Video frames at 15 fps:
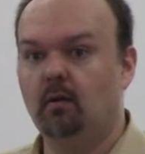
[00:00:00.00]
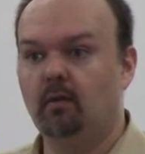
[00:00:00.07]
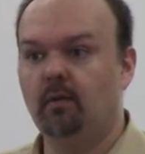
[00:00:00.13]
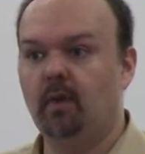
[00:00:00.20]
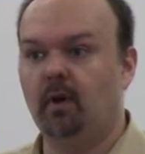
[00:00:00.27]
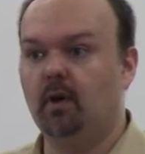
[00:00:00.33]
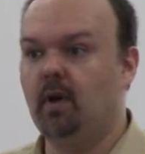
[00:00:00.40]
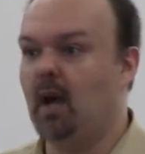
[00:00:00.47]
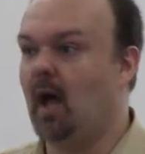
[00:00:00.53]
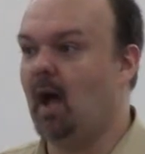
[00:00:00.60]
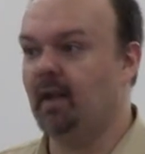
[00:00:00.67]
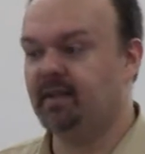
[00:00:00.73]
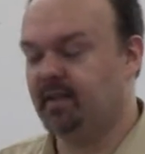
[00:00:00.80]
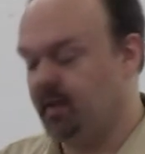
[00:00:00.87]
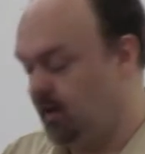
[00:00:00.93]
They're
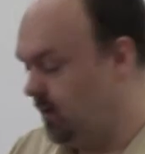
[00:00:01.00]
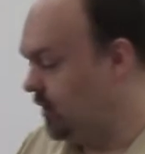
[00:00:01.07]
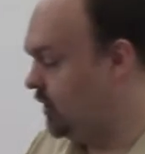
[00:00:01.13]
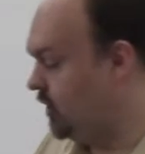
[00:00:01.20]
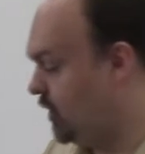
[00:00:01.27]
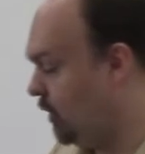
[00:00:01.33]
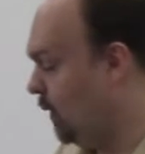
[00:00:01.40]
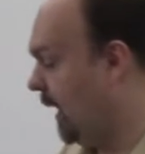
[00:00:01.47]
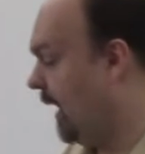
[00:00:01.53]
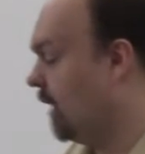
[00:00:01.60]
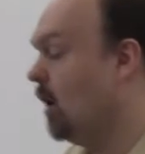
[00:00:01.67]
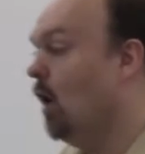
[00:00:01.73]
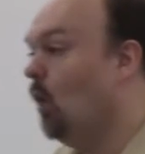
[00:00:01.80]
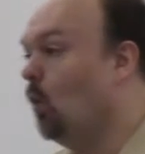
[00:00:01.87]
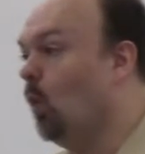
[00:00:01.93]
not doing
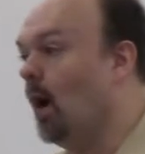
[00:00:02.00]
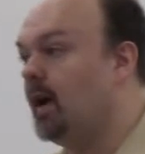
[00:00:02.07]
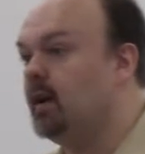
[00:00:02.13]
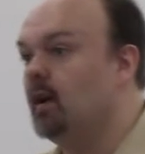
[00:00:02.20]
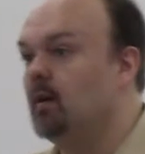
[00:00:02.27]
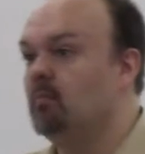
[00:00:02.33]
what